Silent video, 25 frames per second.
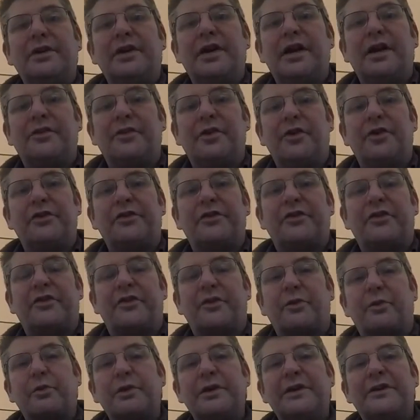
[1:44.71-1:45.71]
as long as it's
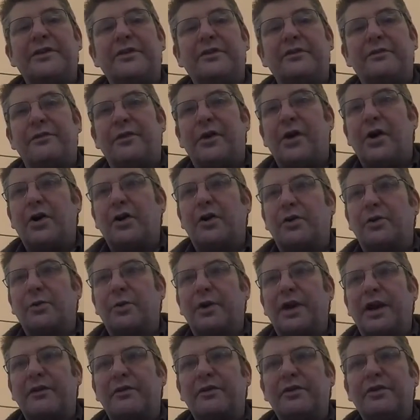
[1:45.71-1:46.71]
a recent fall or
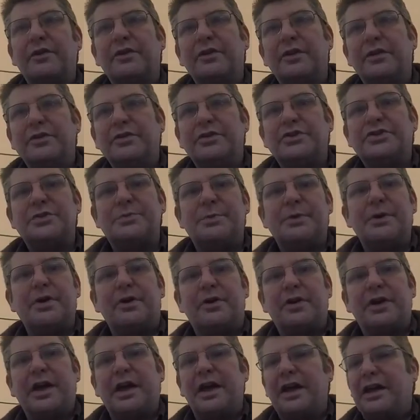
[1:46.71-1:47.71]
whatever, you should be
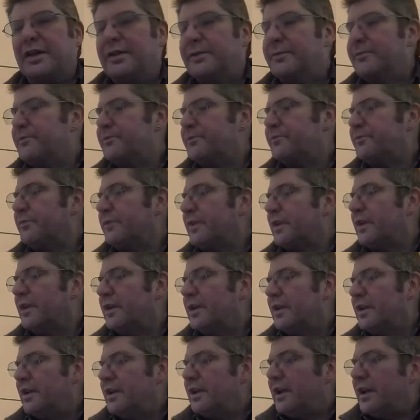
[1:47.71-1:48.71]
okay.
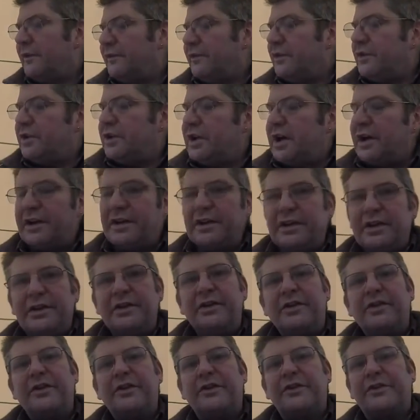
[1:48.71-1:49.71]
If you cut it
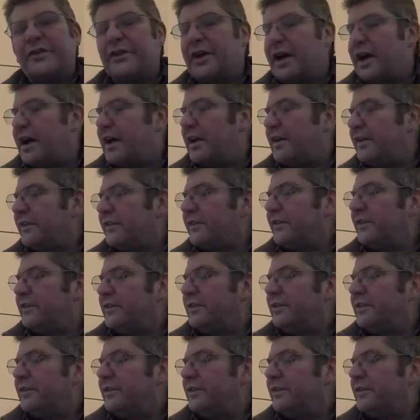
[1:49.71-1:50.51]
into this size